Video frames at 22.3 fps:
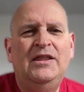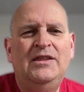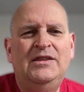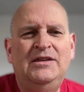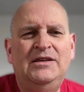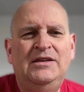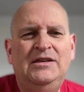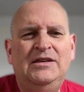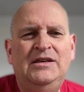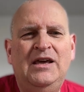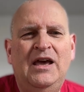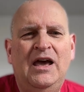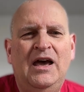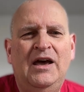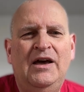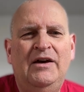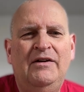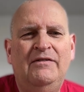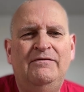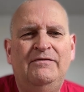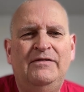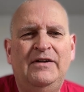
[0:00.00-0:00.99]
the
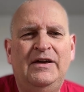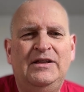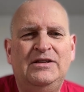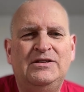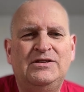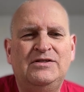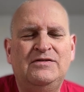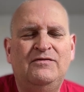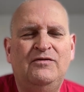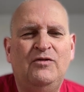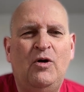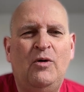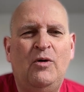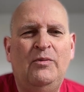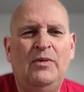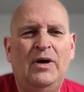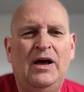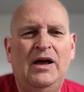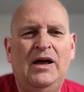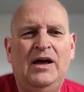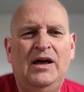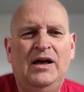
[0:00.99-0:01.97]
uh, fence
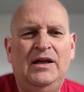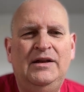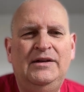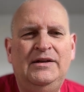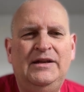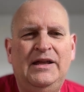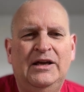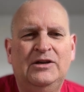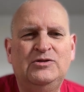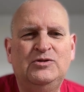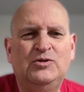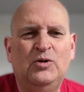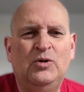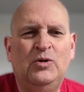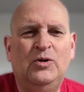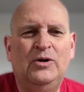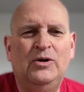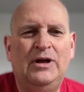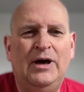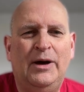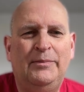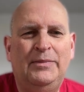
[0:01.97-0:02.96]
from uh, next
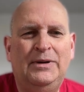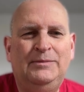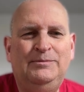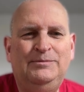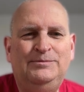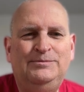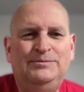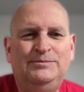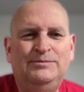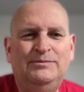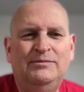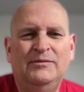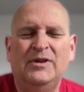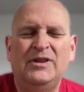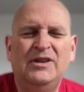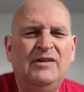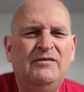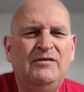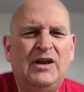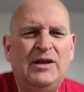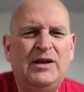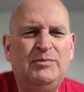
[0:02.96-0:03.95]
door up.
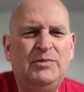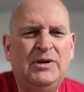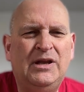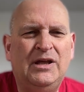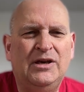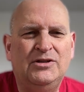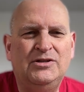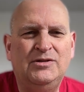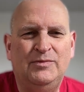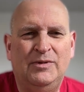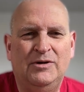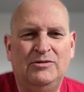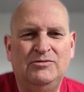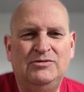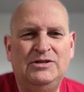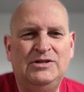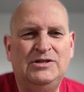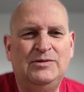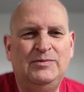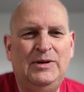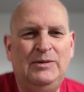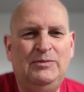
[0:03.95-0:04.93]
They're very polite about
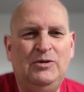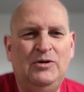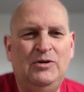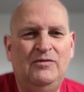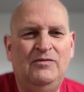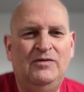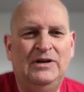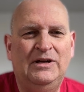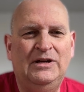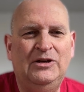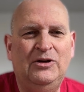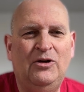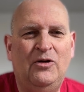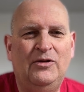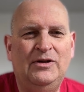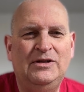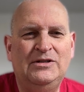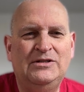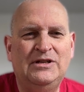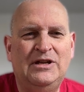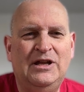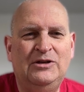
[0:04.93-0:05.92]
it, to be perfectly
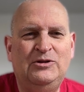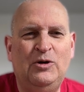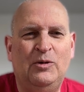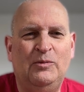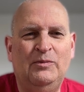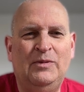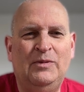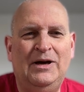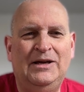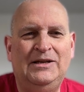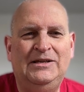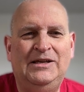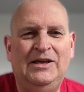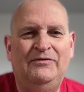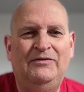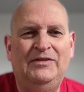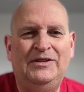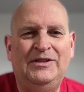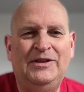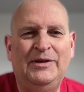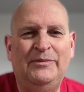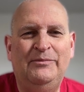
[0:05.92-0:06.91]
honest, and I don't mind
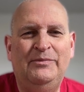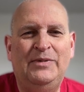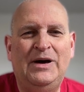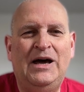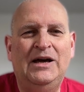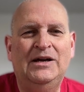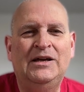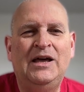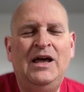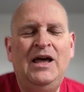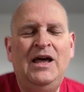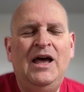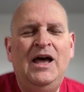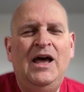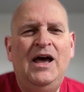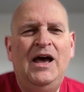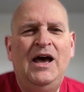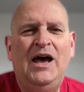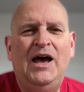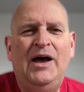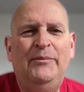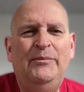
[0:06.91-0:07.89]
giving them back.
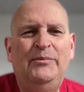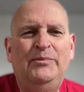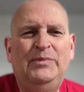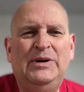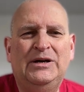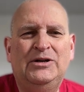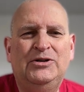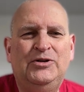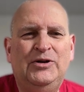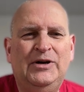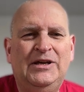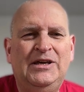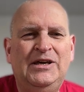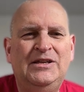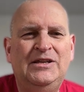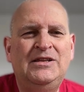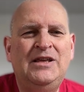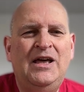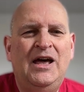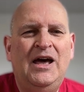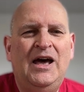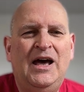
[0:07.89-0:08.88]
Um, but
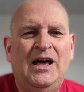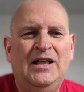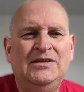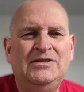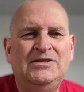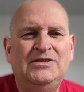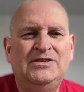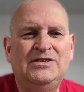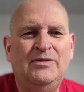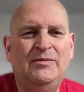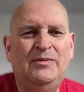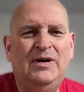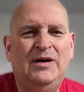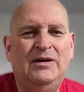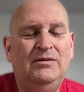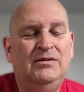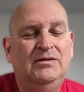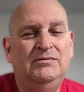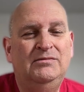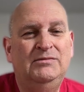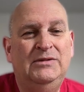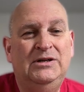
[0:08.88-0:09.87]
cricket and summer,
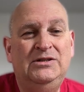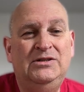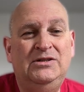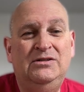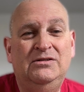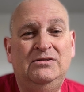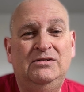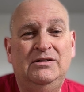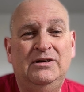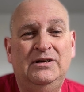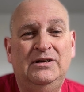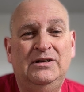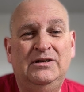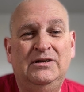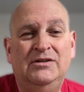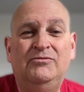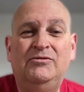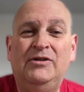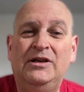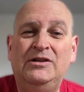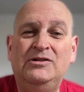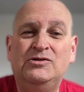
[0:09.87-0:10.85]
mind you, cricket
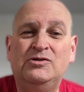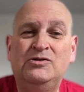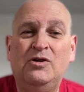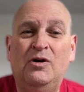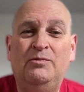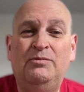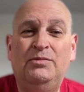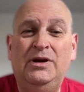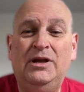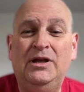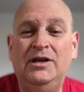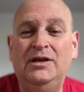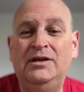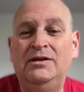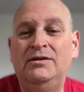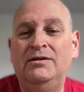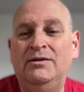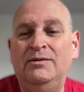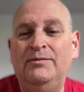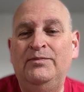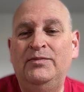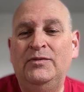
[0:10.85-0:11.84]
and rain stop play,
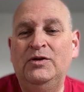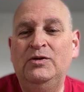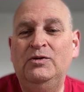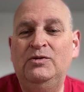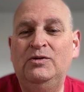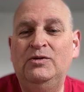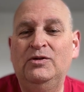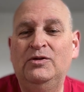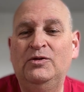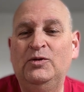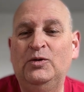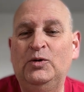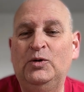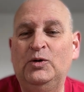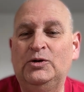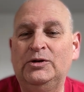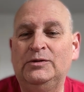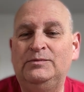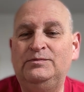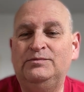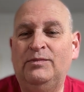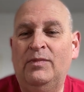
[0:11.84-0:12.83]
would have
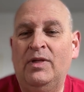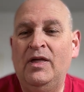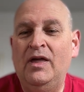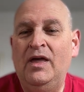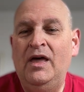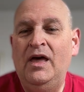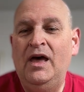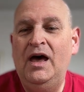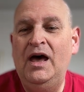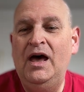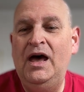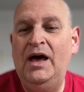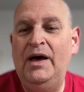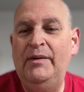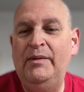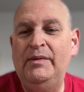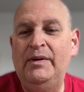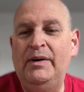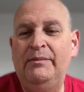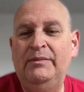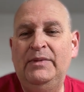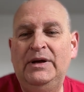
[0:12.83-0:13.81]
thought.
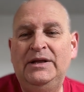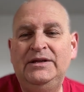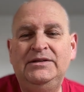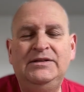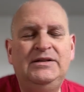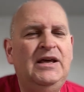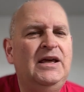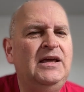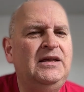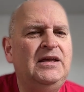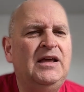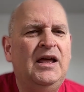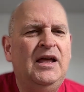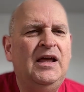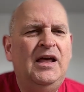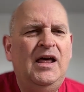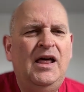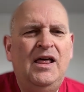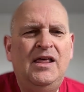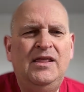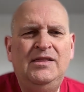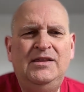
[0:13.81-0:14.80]
Uh, Monday,
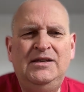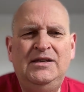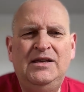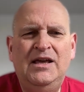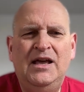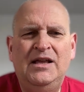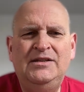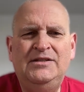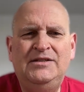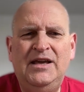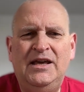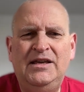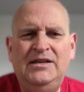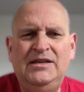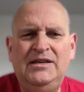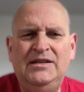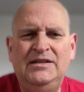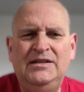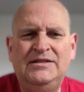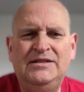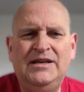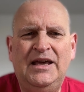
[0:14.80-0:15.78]
the Day
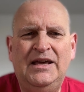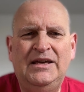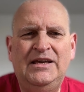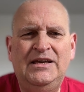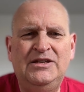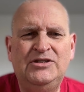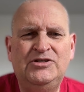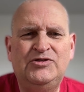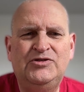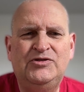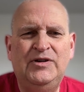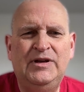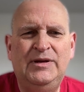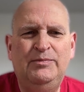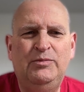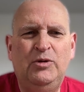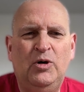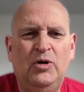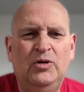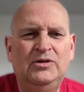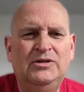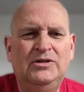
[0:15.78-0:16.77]
in Tech History
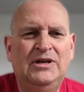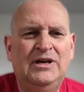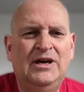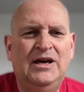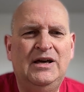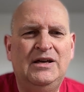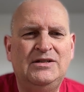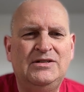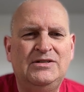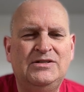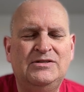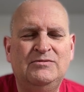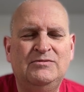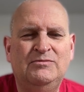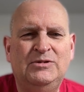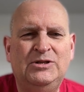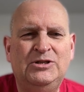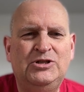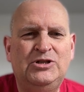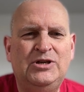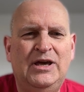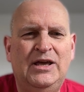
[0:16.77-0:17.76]
podcast,
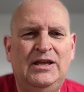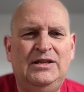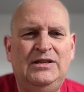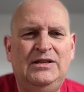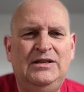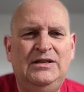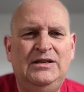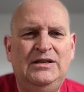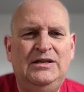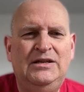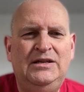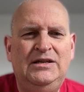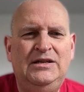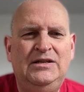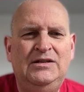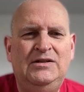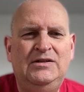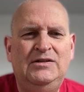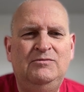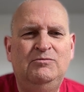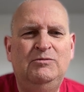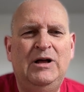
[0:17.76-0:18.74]
which
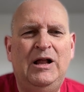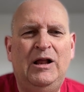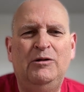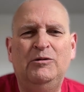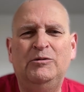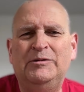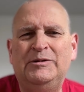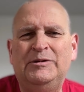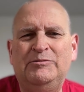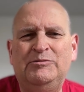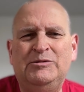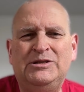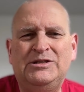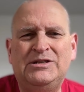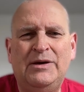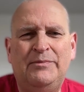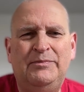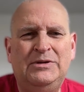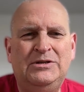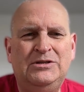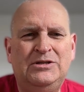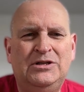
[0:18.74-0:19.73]
ended, well, it was
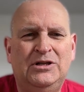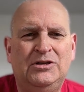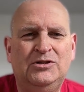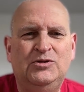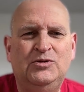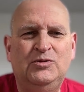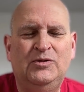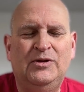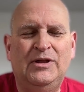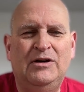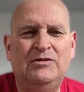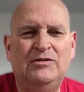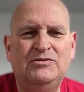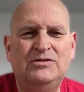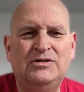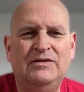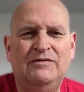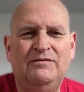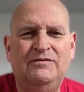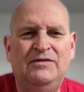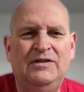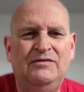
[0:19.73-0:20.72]
up until
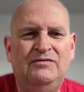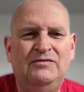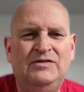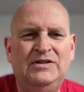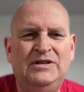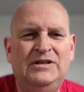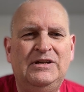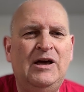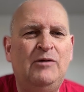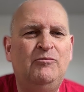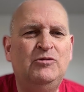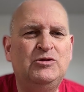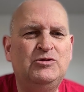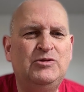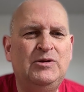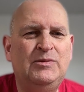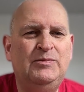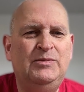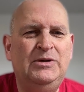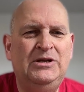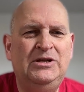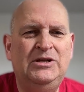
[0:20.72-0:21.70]
2015 and was
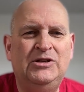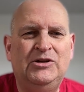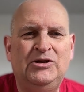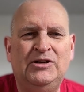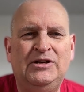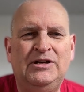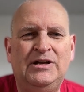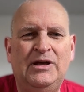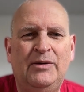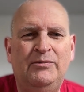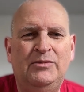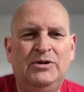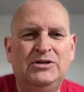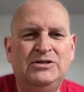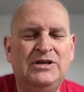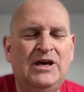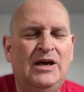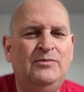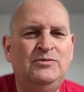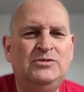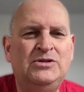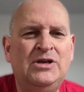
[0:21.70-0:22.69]
repeated a number of
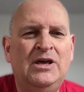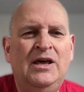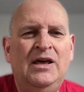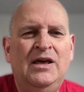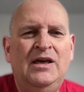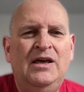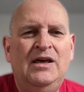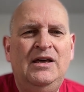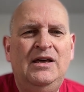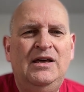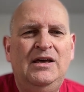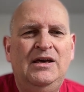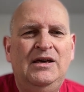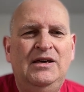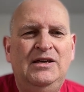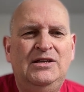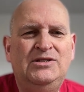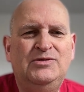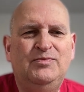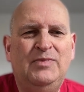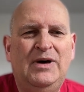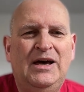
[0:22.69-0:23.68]
times
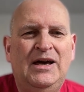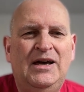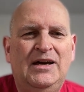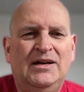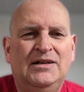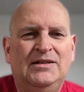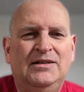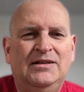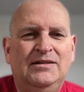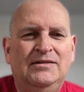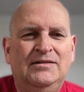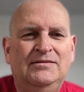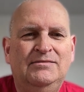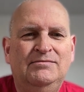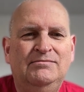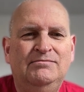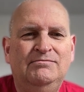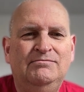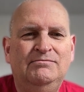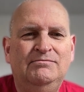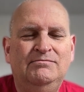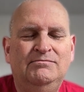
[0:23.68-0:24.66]
it's back.
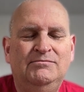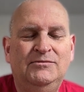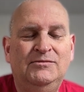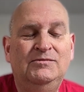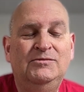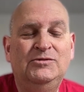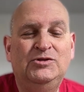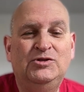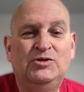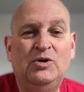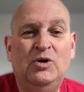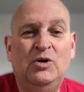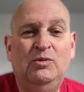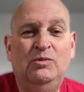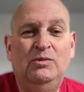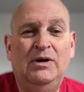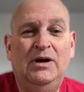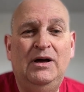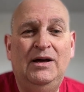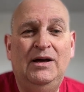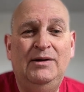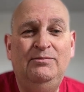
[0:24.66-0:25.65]

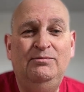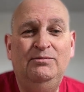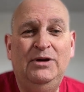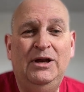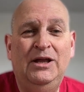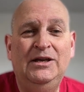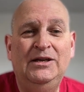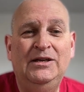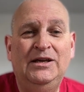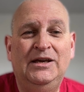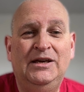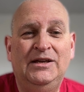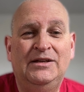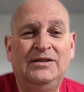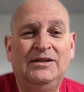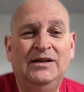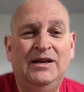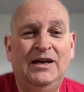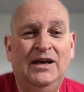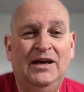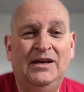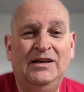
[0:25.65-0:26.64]
So I'm playing it
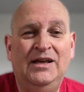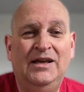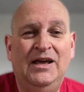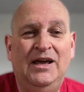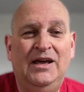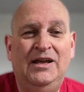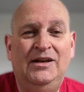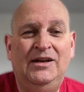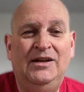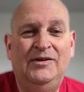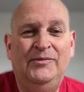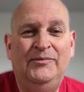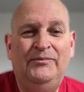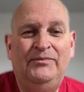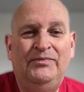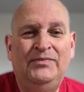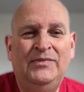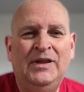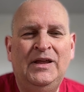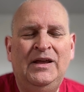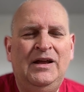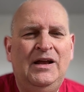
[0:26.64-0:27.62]
again.
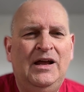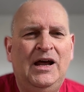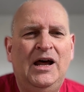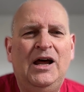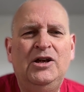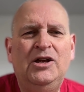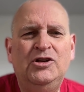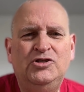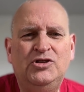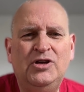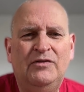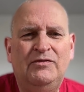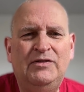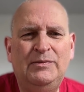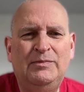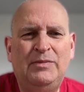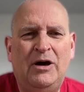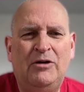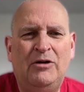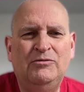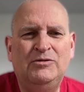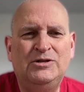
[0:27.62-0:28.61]
Uh, Jeffrey
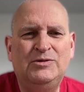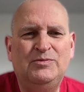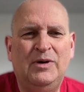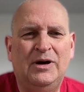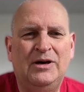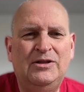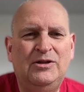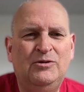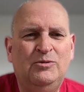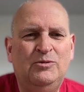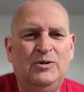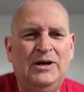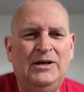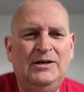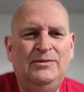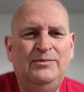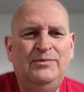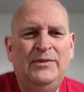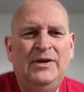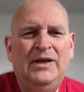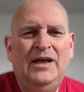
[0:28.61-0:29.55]
Powers, by the way.